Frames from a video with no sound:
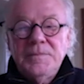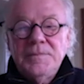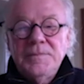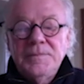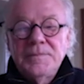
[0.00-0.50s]

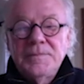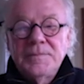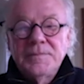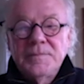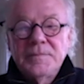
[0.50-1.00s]

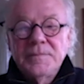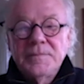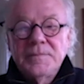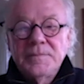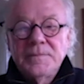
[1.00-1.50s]

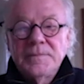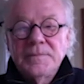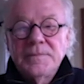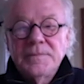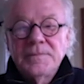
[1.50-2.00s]

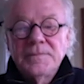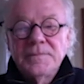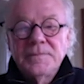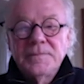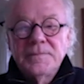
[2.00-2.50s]

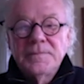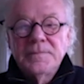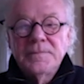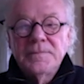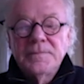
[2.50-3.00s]

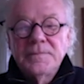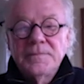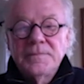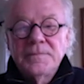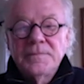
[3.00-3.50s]

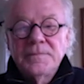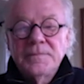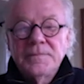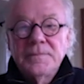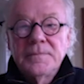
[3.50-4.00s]

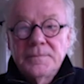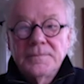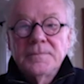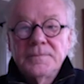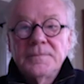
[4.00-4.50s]

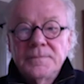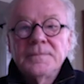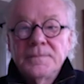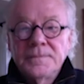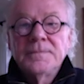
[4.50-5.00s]

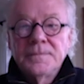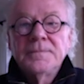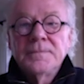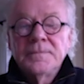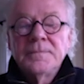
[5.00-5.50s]

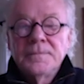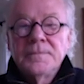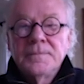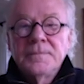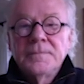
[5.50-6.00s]

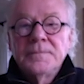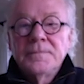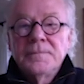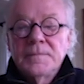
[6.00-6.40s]
(not speaking)